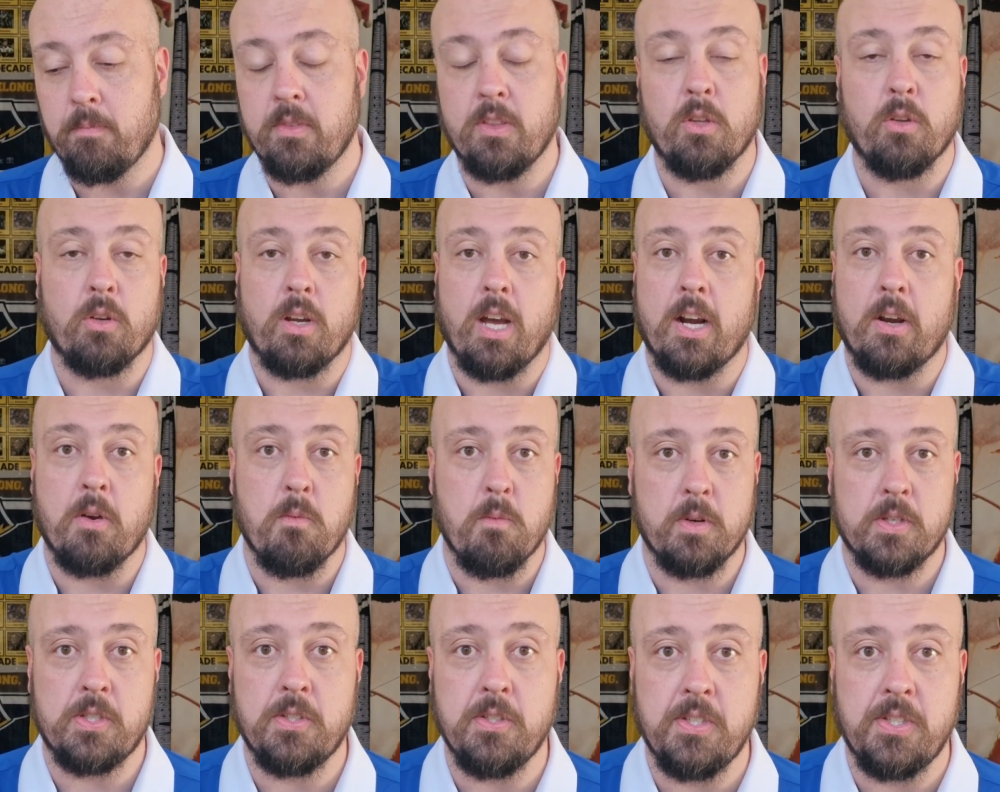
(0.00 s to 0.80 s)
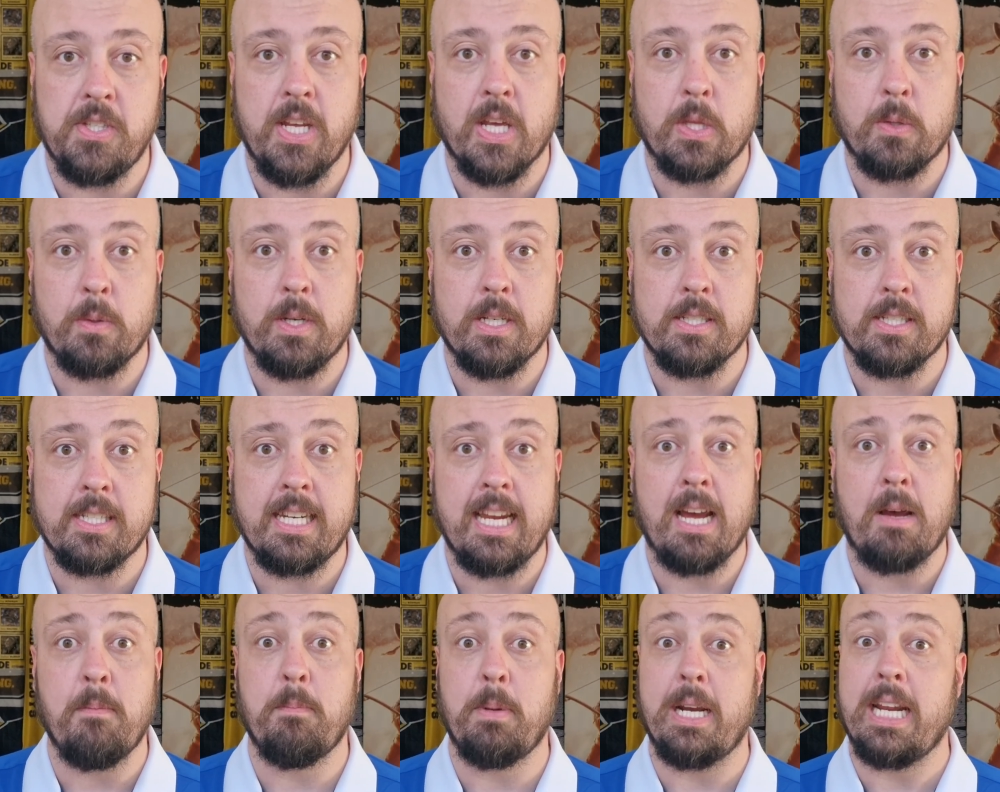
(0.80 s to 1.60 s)
look, I don't watch New South Wales
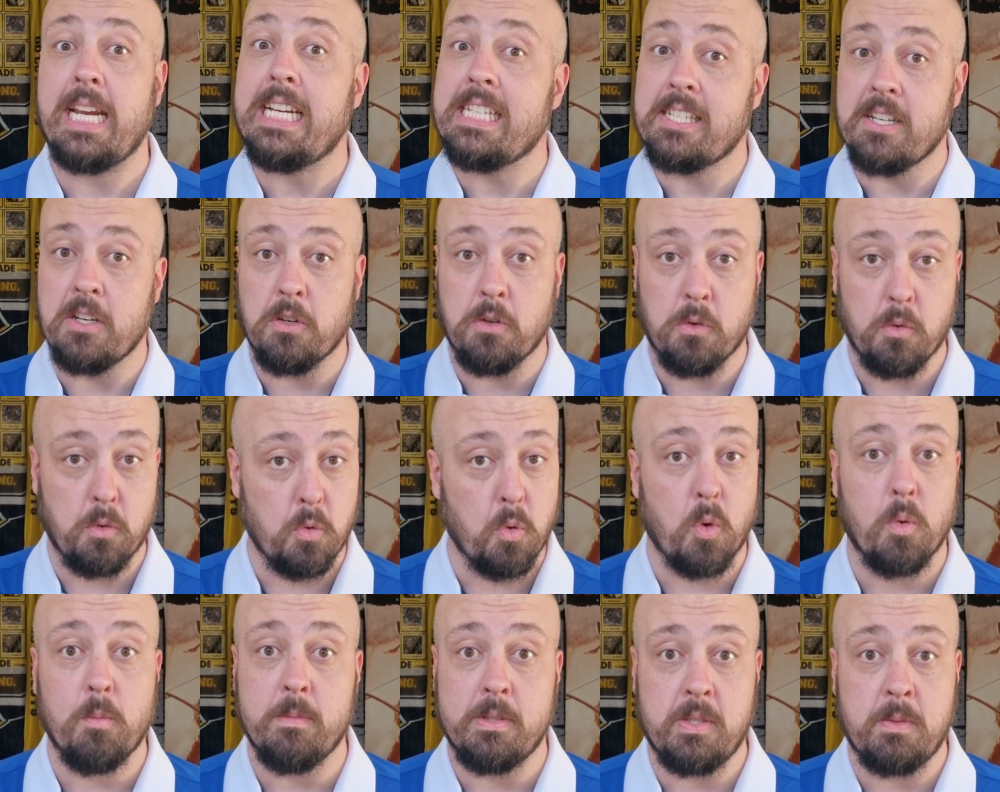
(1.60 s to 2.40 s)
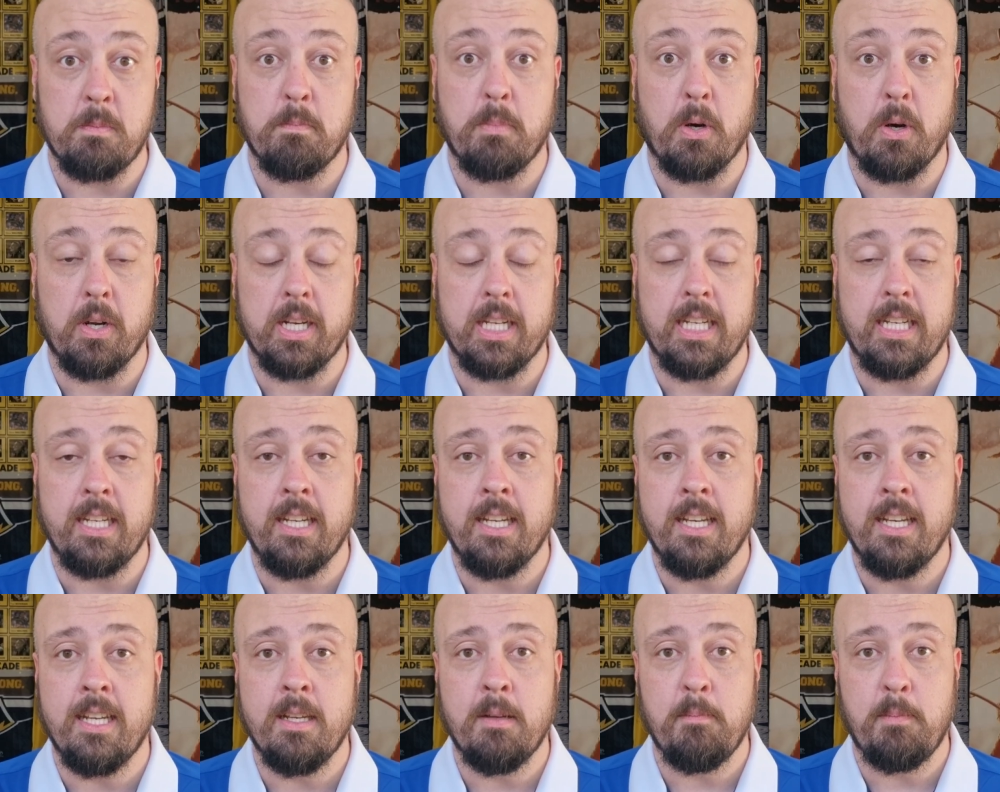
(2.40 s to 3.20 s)
Cup, but he's an enormous body
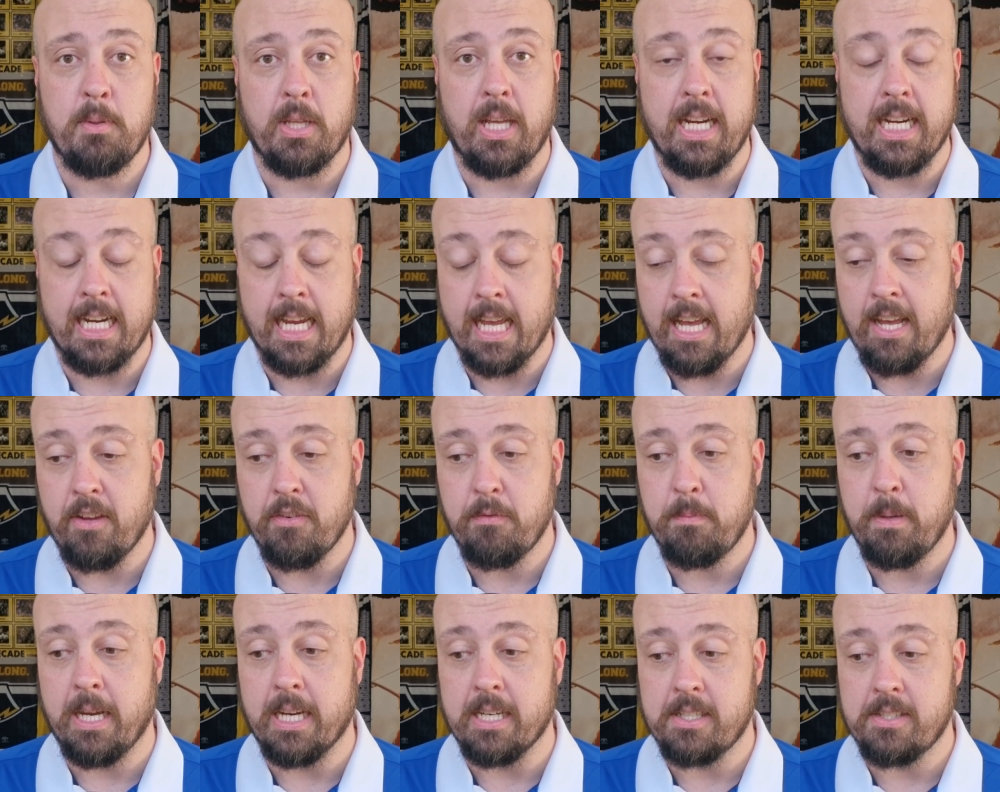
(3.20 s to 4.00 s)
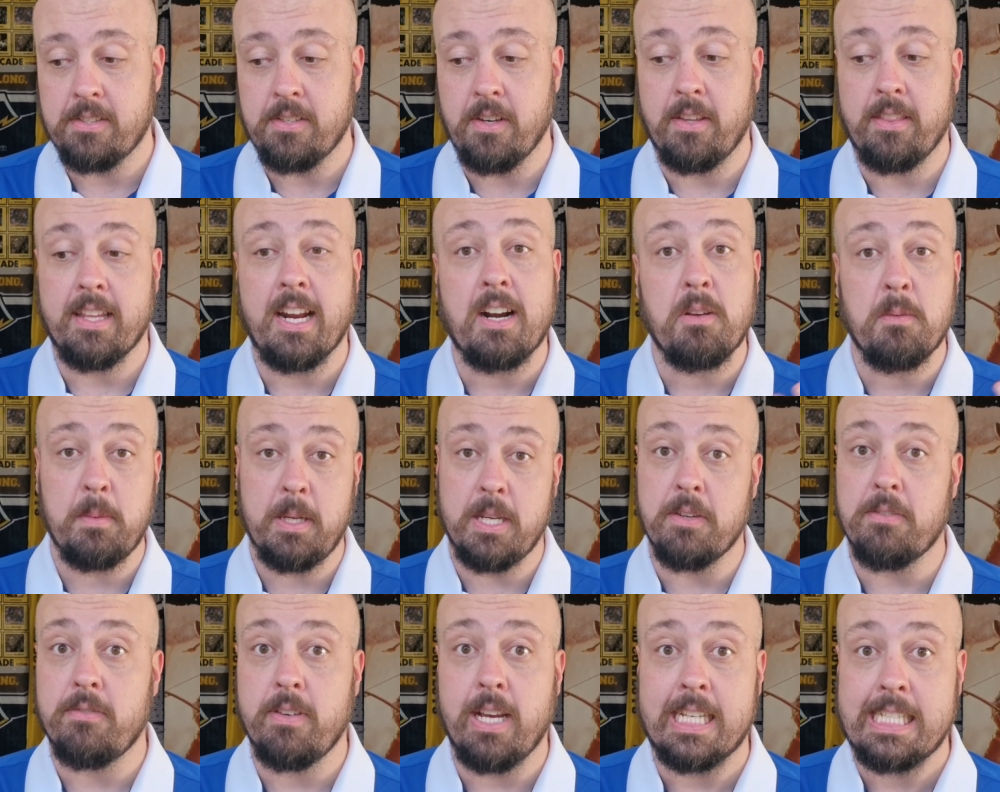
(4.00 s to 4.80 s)
playing halfback, so that'll
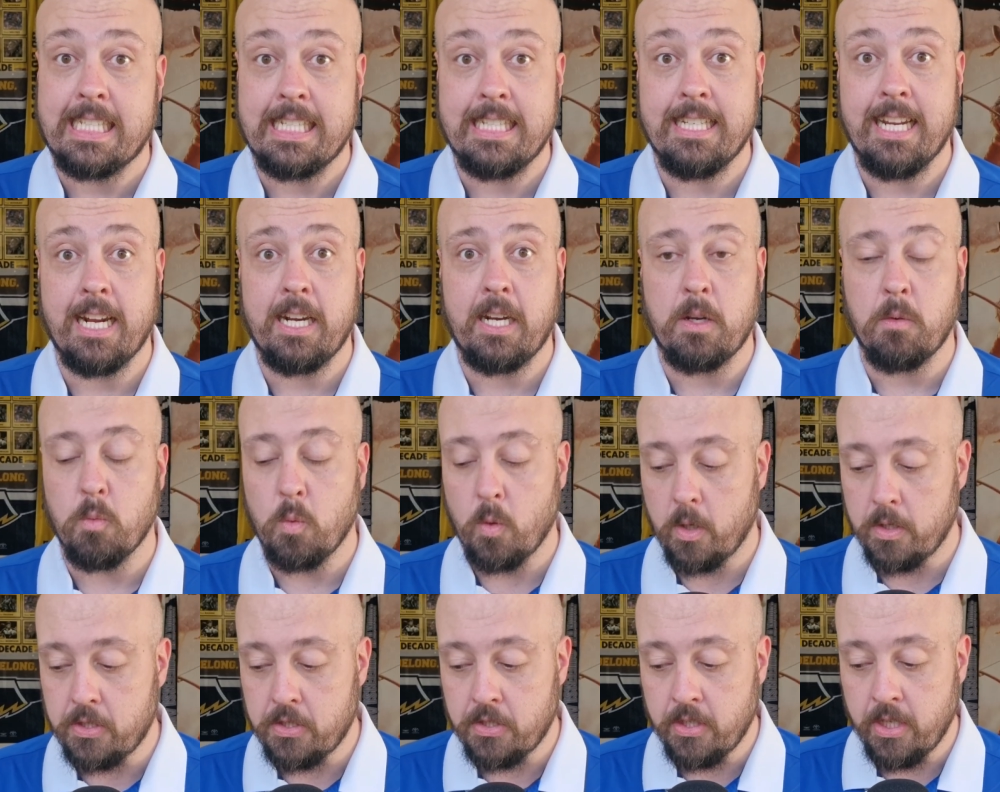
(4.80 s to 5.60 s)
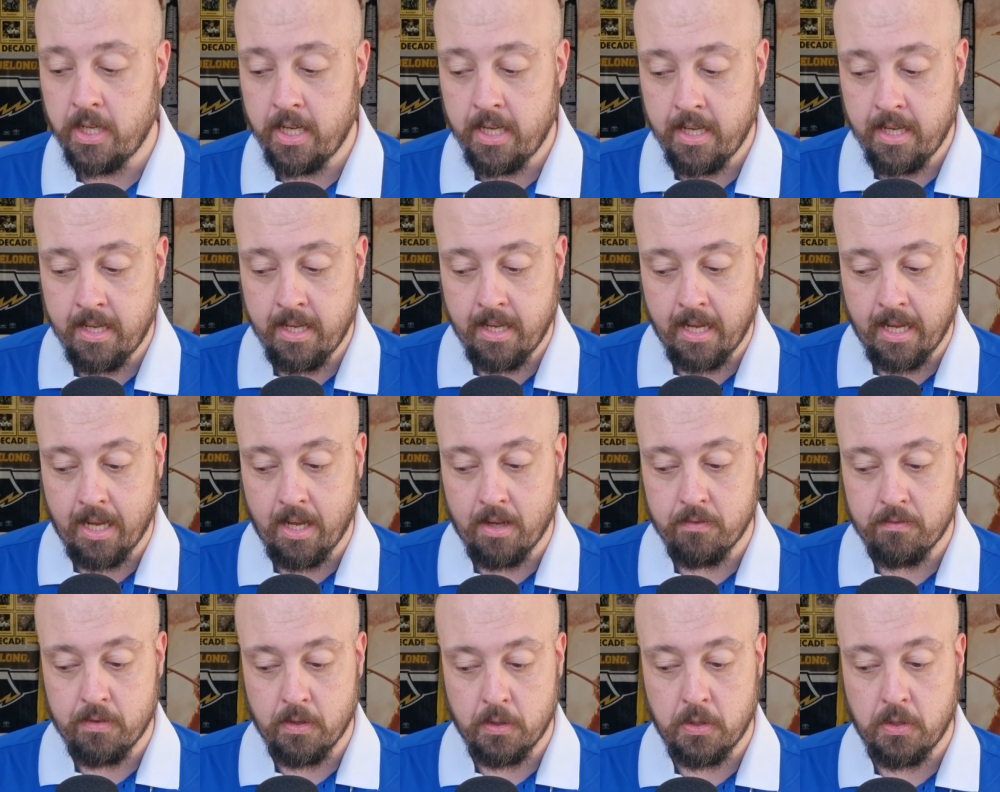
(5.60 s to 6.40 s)
be a fascinating watch
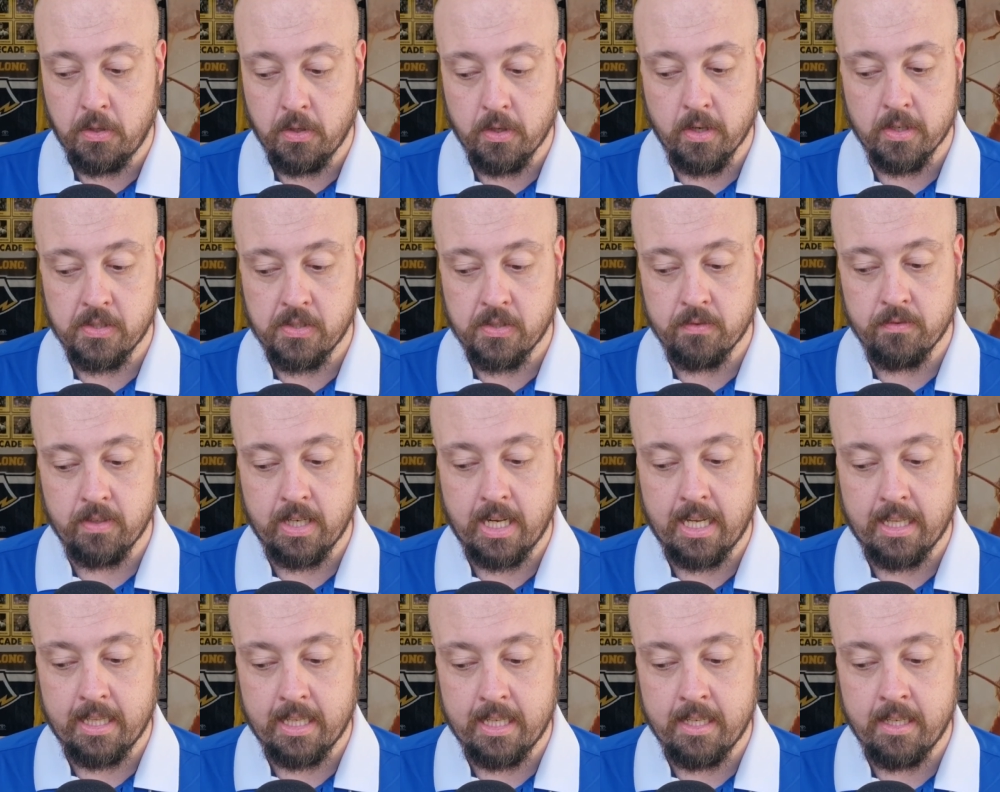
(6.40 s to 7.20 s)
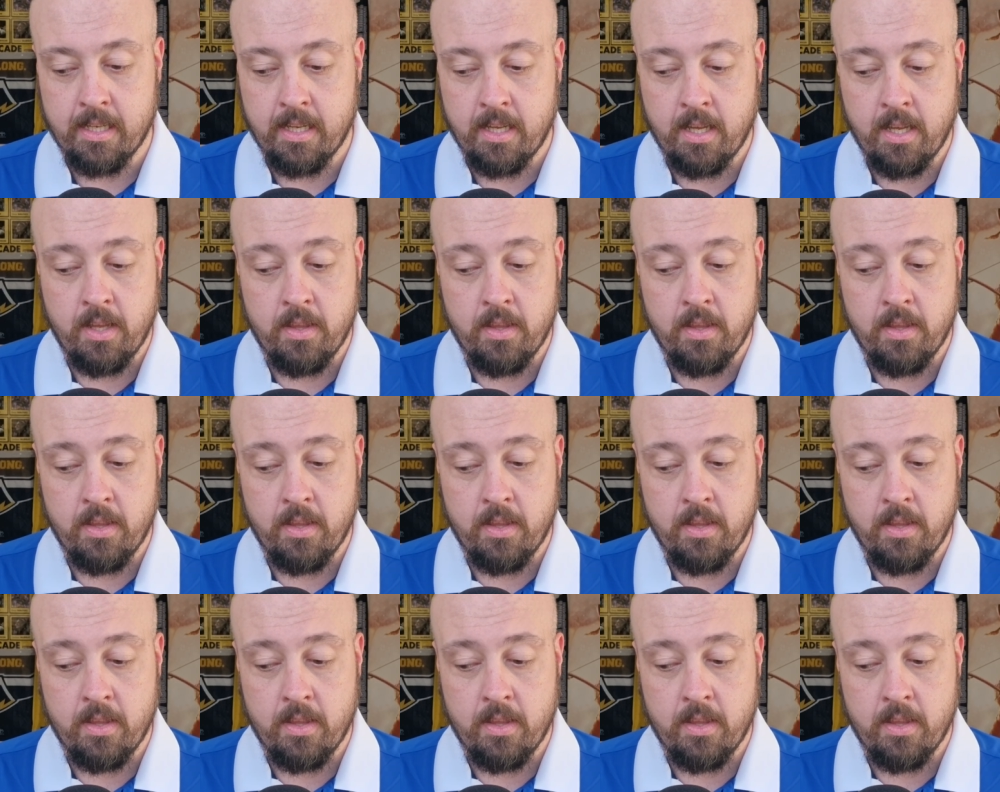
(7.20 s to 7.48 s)
for Hugo Savala.